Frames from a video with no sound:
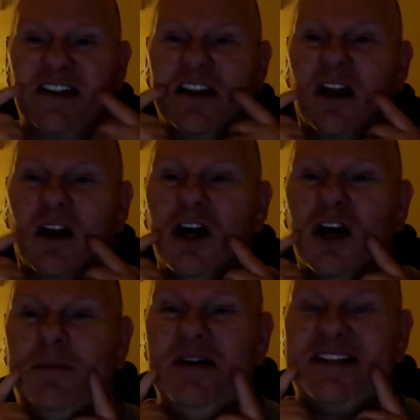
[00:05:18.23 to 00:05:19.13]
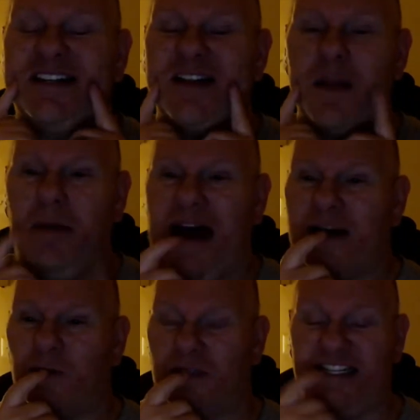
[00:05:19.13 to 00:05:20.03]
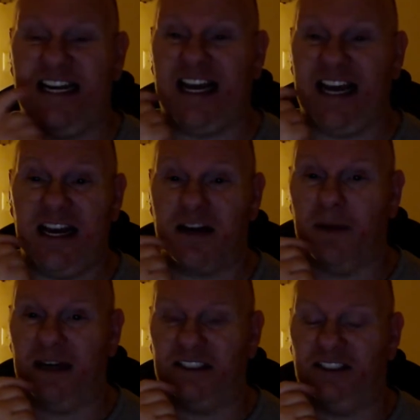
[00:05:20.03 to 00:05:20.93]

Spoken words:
the little hook pieces in the back were digging into my